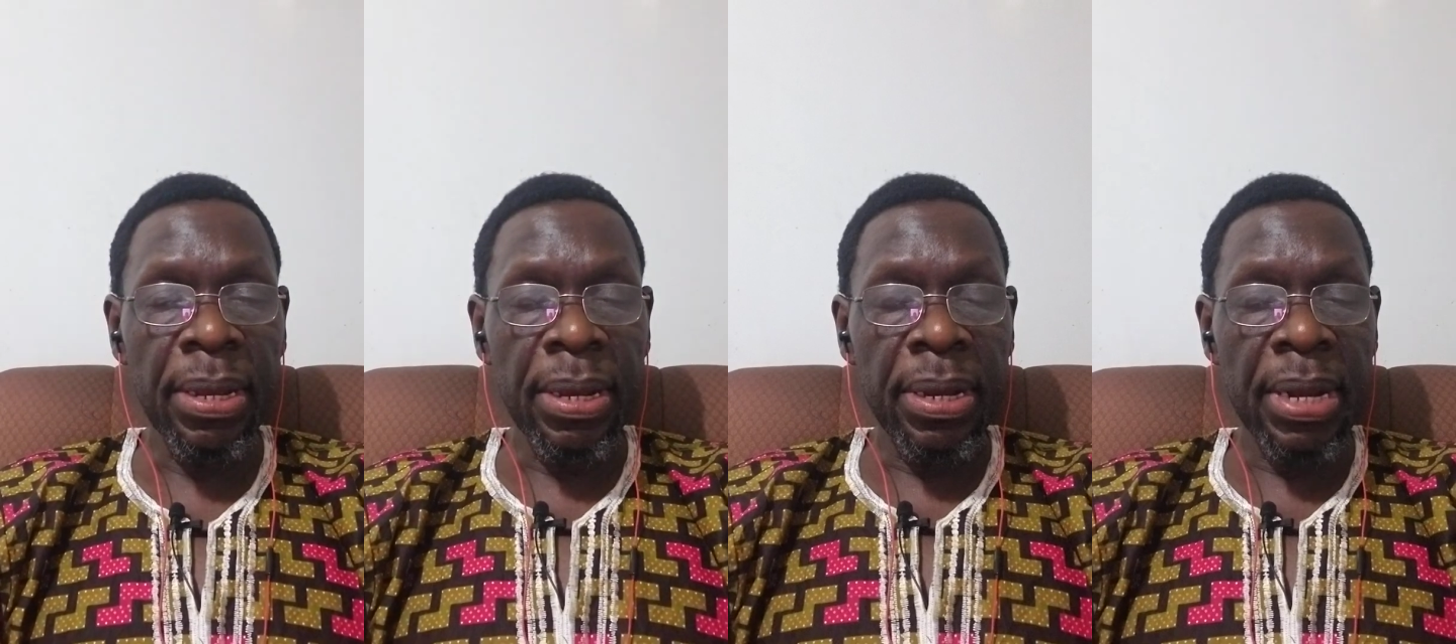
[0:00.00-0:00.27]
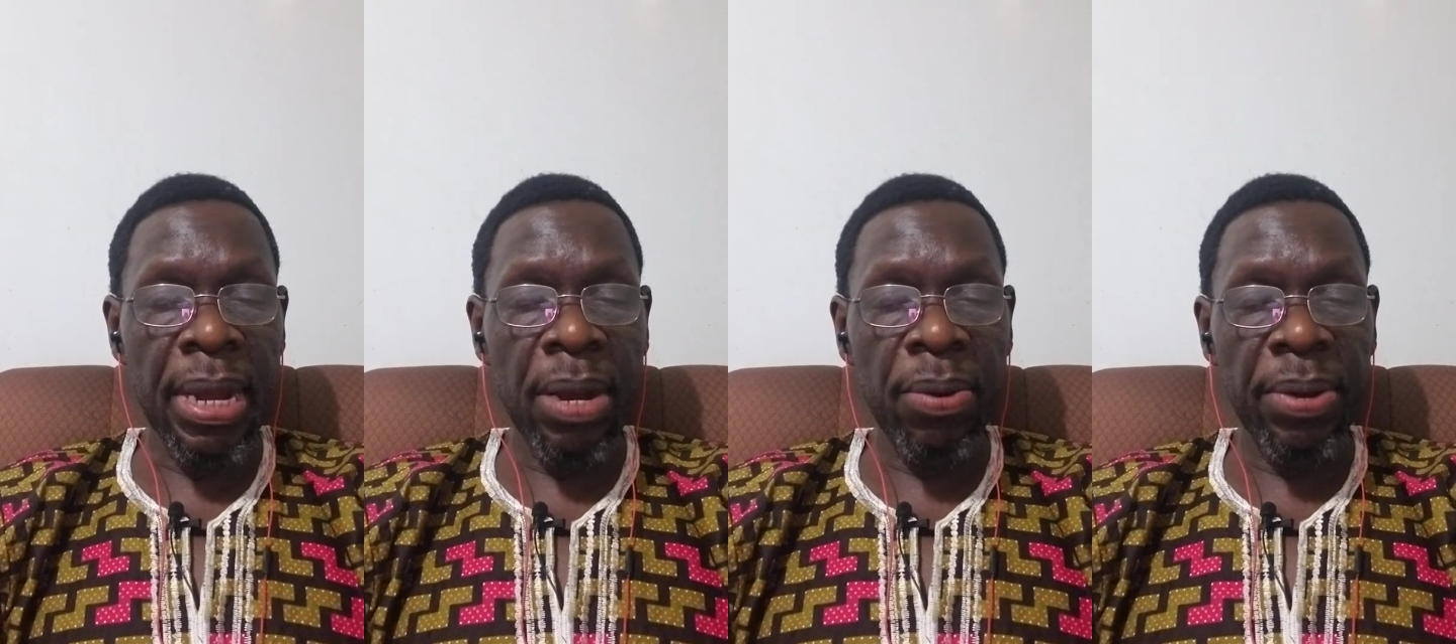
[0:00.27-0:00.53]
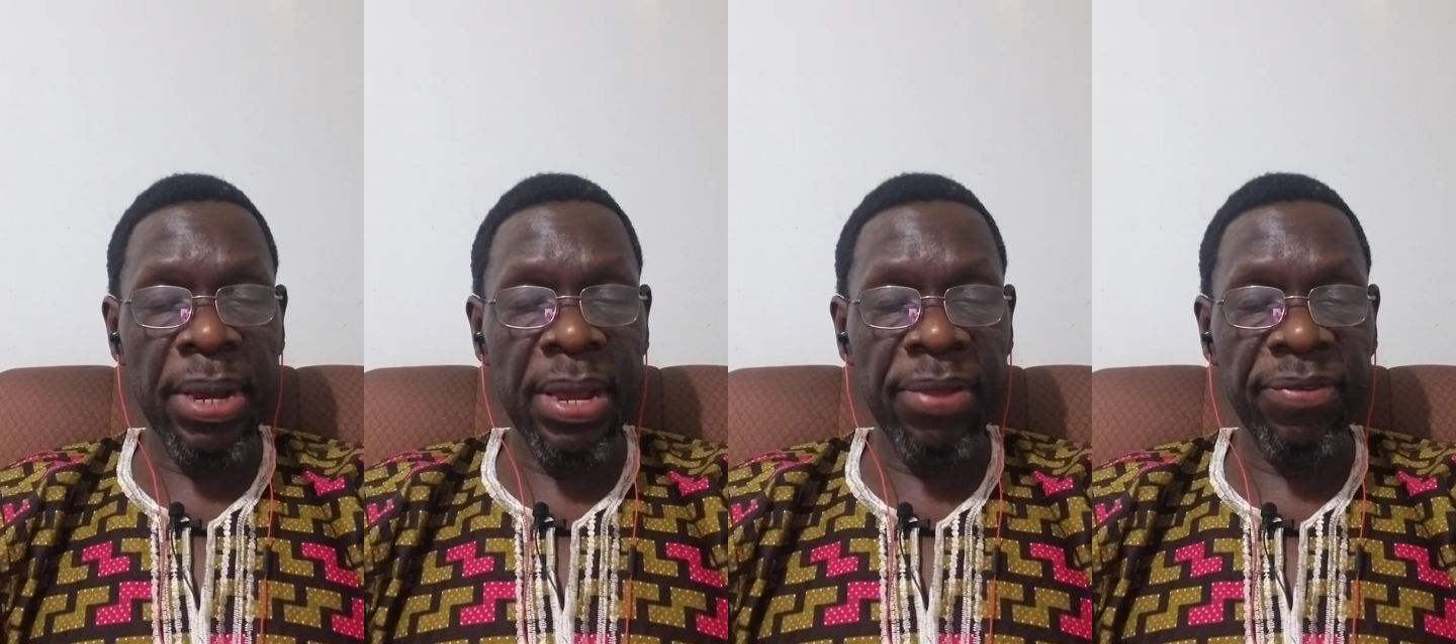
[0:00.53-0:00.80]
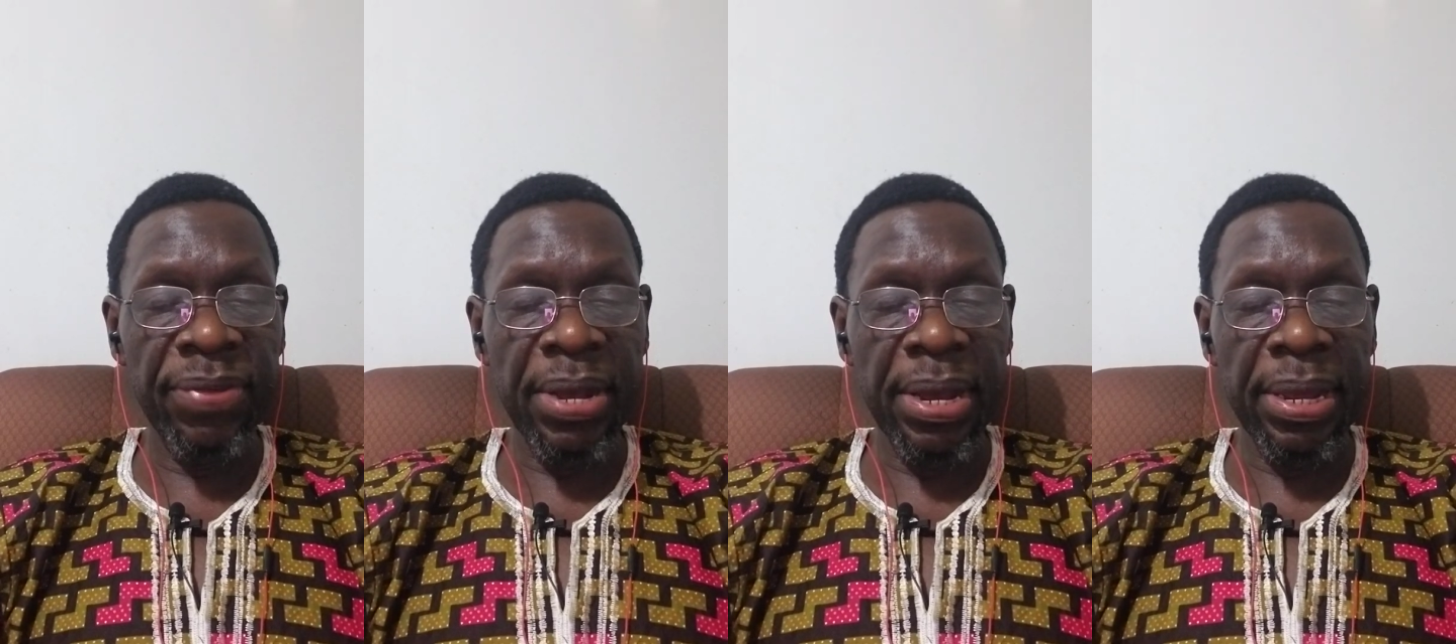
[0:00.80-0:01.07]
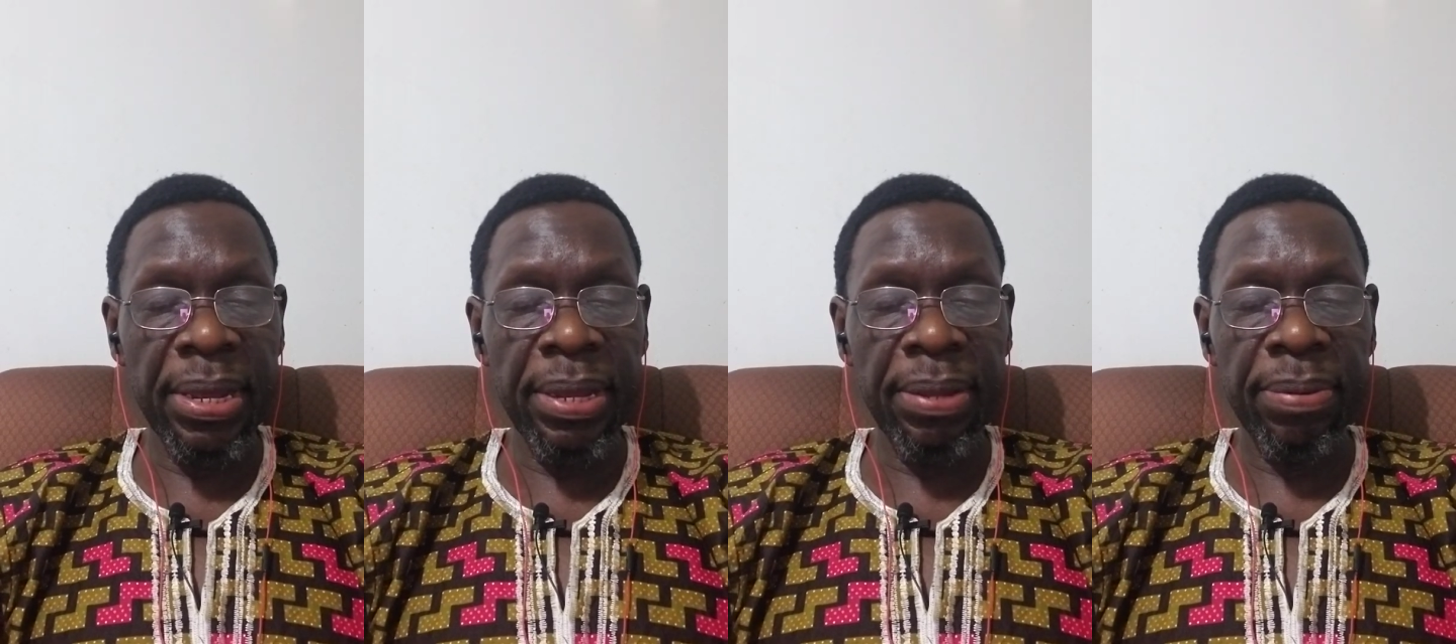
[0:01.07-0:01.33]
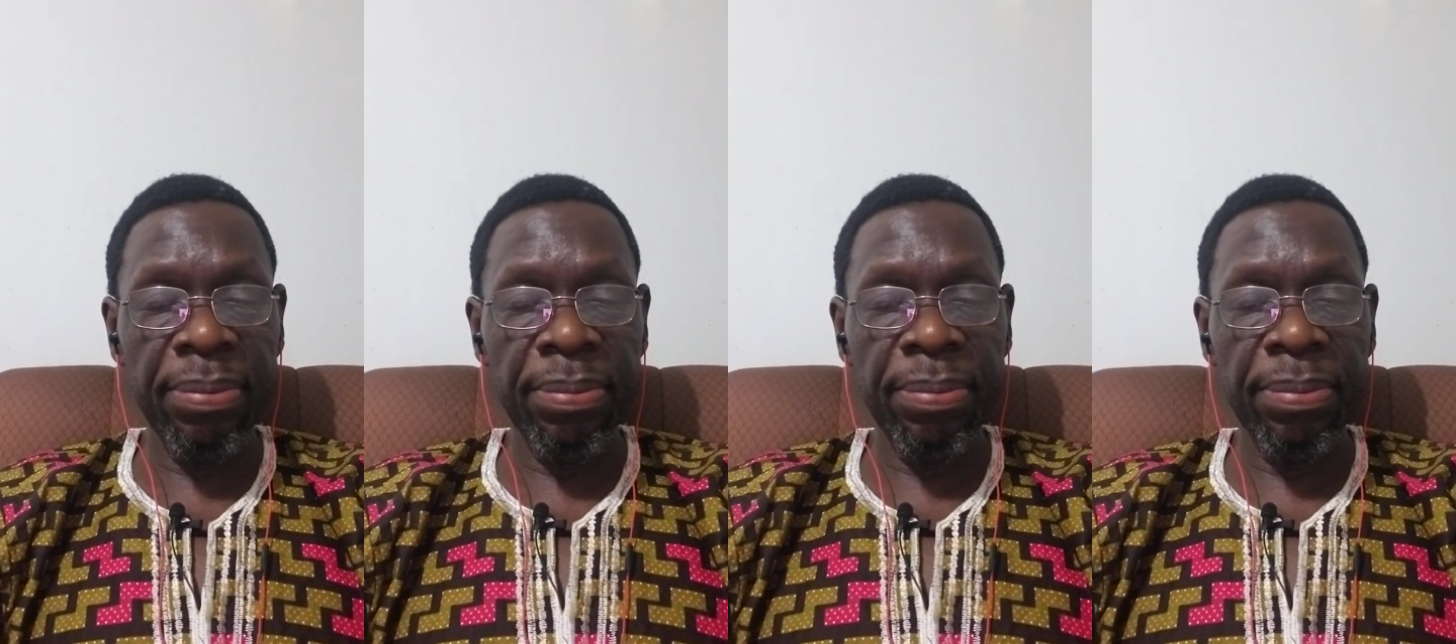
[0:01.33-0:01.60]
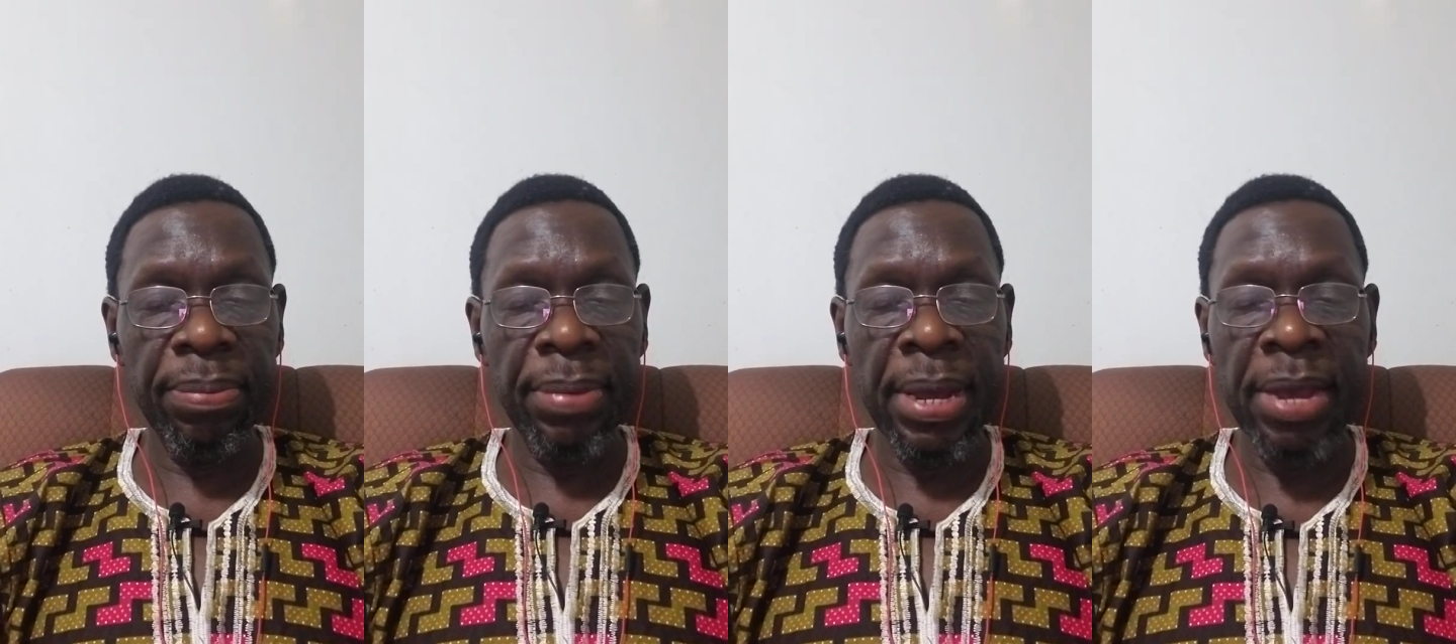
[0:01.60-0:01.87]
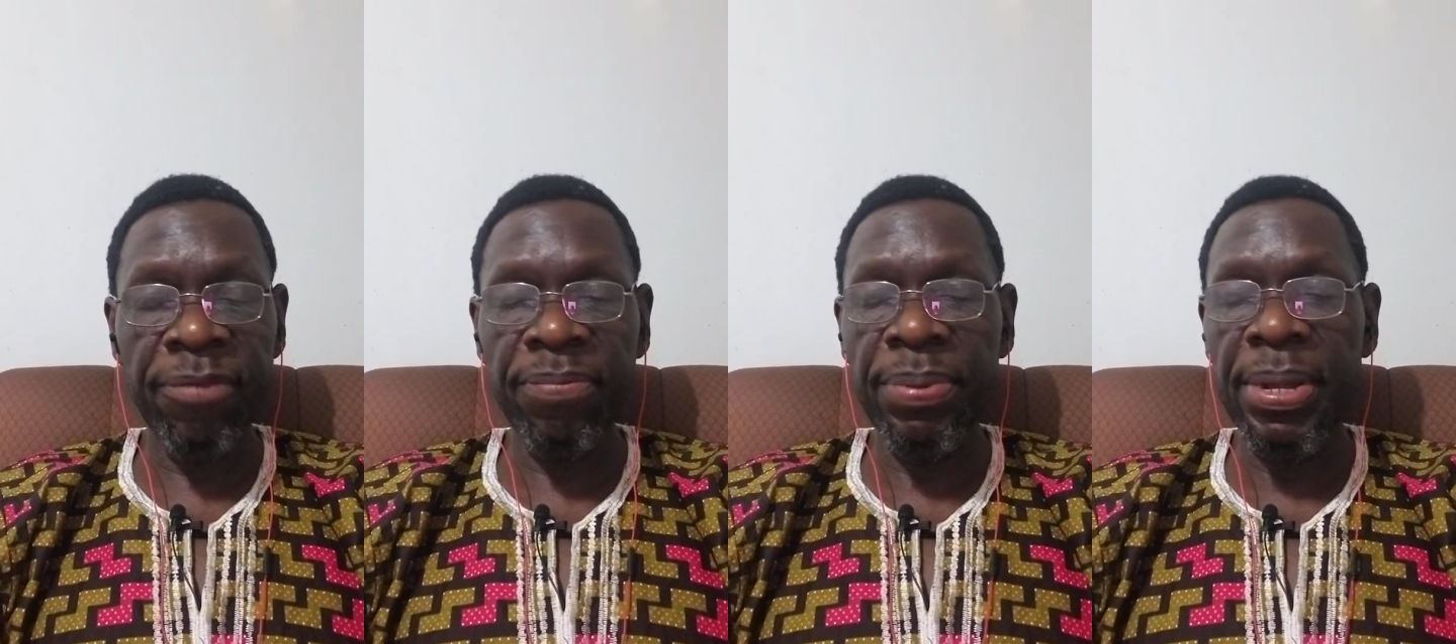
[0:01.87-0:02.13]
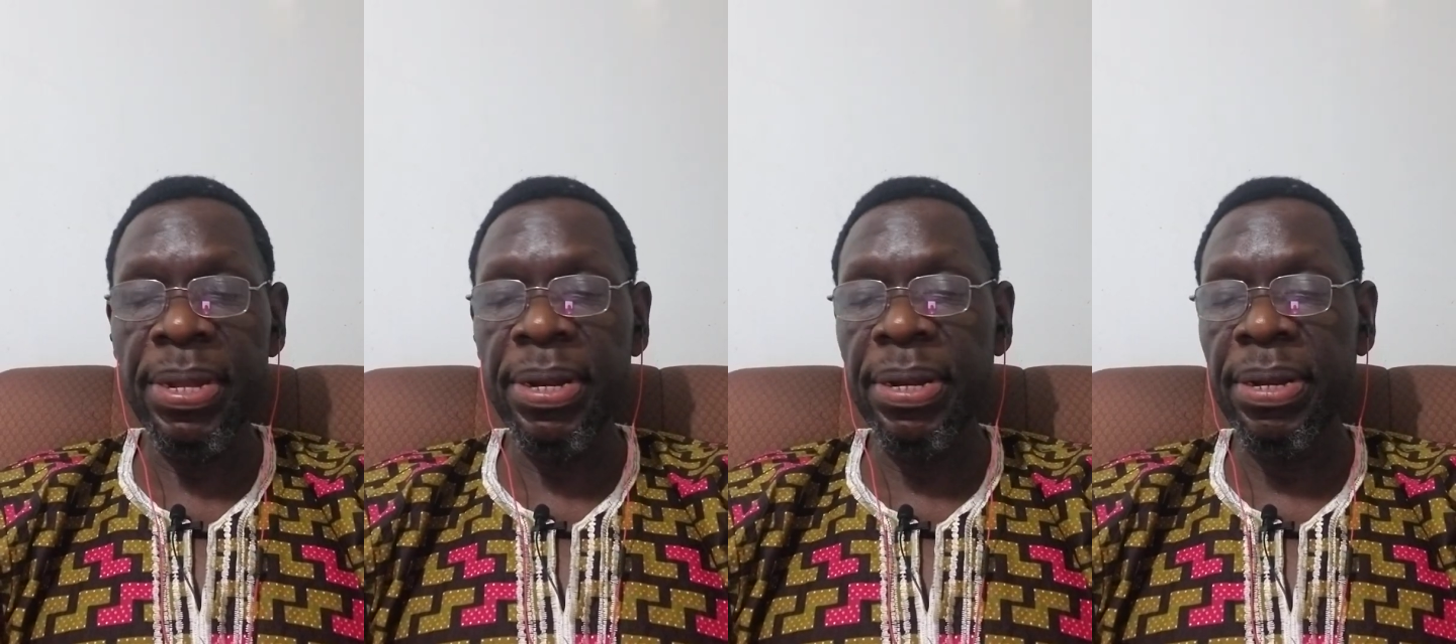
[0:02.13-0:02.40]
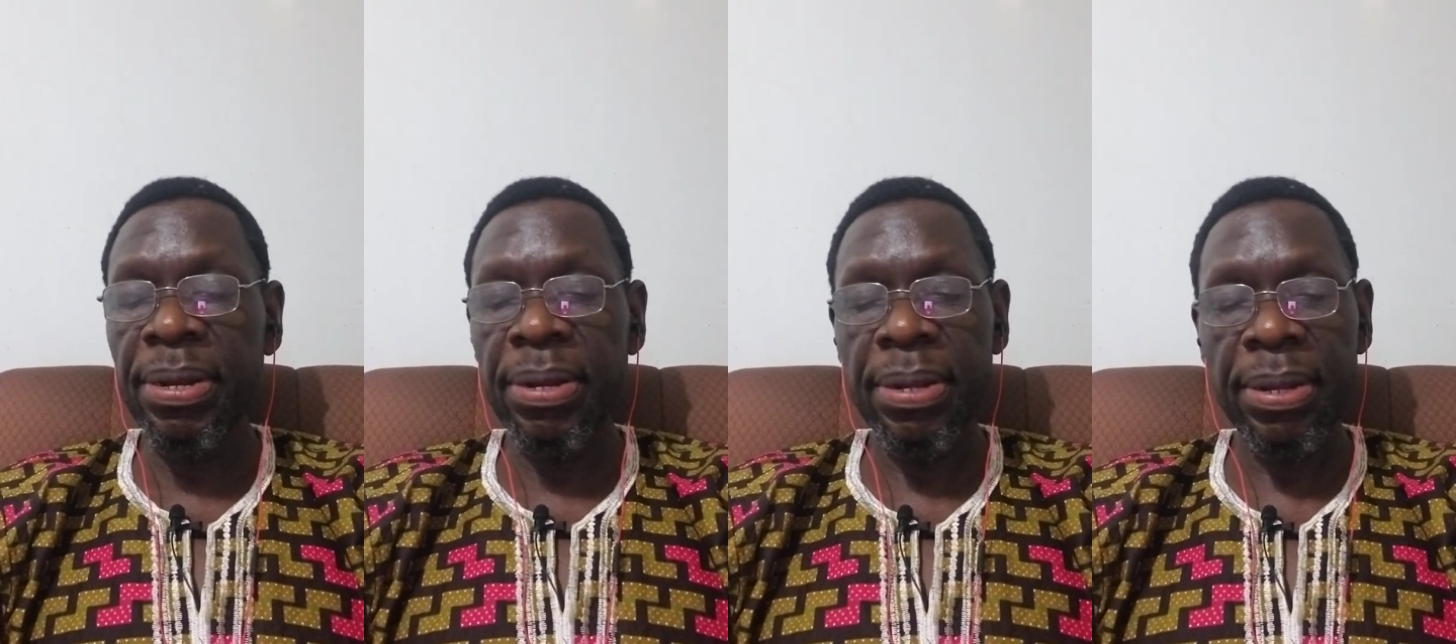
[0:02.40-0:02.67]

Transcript: Now, as I have been